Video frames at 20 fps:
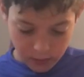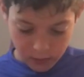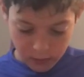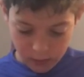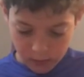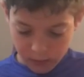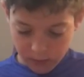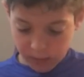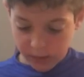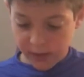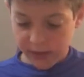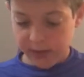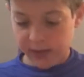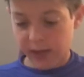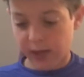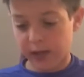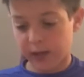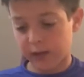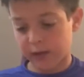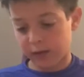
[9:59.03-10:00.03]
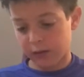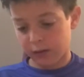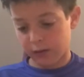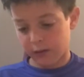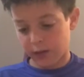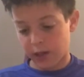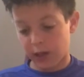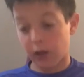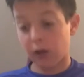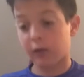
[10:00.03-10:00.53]
Please say it isn't a
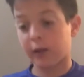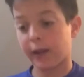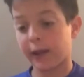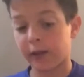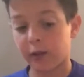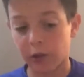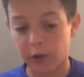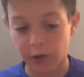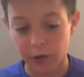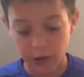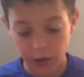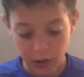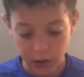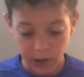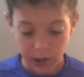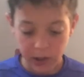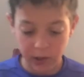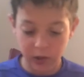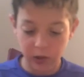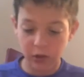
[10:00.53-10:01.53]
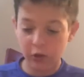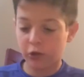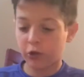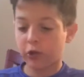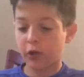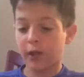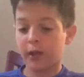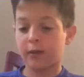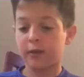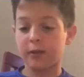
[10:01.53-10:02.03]
relic. Okay, good looked
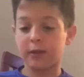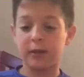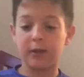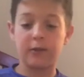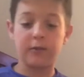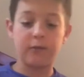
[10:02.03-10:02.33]
like a